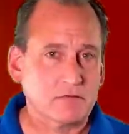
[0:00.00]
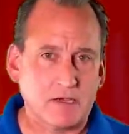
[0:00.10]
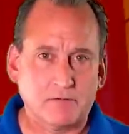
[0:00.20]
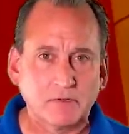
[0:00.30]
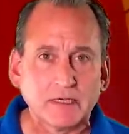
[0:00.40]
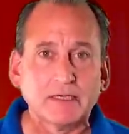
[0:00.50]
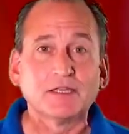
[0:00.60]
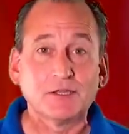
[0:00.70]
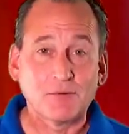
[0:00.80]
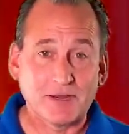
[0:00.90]
No,
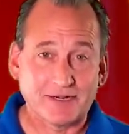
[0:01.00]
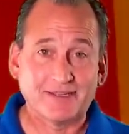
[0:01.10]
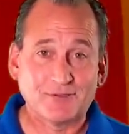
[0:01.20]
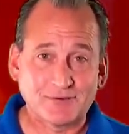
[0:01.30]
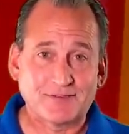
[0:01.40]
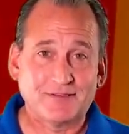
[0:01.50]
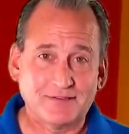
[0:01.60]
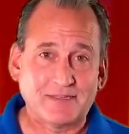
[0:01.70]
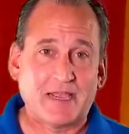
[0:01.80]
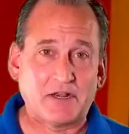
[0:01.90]
you want to get those
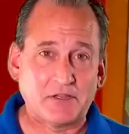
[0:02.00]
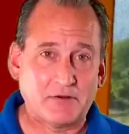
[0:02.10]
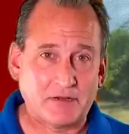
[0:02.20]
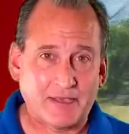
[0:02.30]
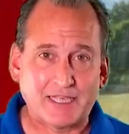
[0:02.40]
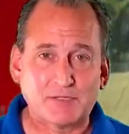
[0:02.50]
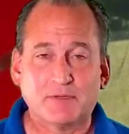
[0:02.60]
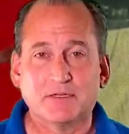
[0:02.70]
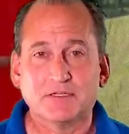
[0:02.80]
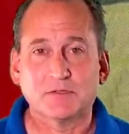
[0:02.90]
kids out of there in an
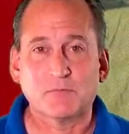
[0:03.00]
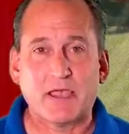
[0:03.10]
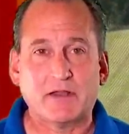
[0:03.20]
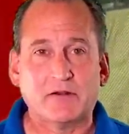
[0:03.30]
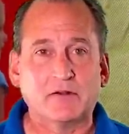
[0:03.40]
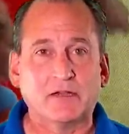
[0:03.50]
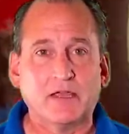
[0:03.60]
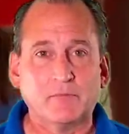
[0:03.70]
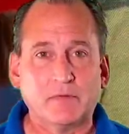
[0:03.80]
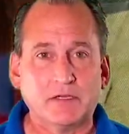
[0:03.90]
expeditious manner
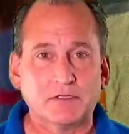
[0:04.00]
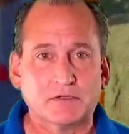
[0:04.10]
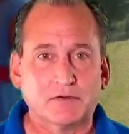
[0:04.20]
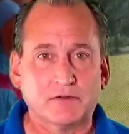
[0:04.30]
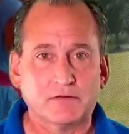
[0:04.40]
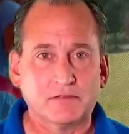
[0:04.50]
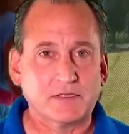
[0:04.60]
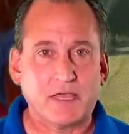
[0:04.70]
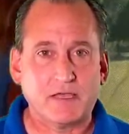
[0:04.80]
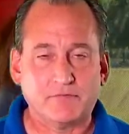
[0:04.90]
and make sure they're
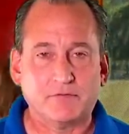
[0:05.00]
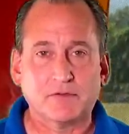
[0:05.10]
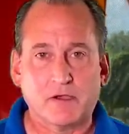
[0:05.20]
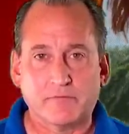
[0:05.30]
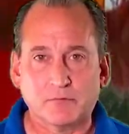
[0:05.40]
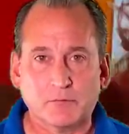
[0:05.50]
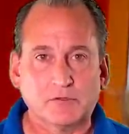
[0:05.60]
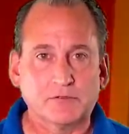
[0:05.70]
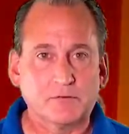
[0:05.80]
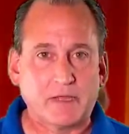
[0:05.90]
safe and
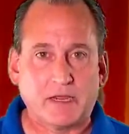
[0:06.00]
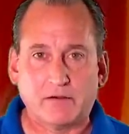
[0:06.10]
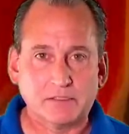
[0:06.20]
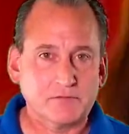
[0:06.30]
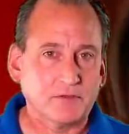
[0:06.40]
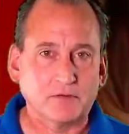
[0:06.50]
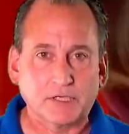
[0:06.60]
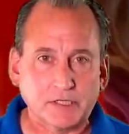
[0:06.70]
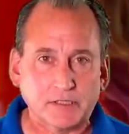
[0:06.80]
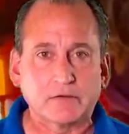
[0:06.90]
comfortable and their parents feel
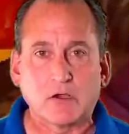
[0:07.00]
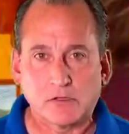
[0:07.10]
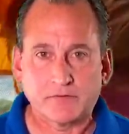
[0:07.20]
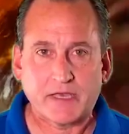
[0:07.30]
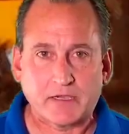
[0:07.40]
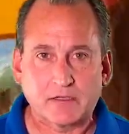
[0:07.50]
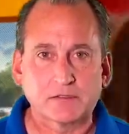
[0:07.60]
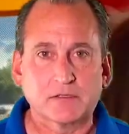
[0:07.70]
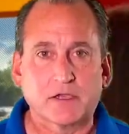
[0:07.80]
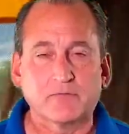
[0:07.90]
good and all of that good
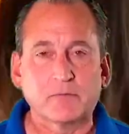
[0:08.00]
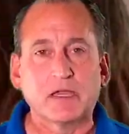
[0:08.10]
stuff.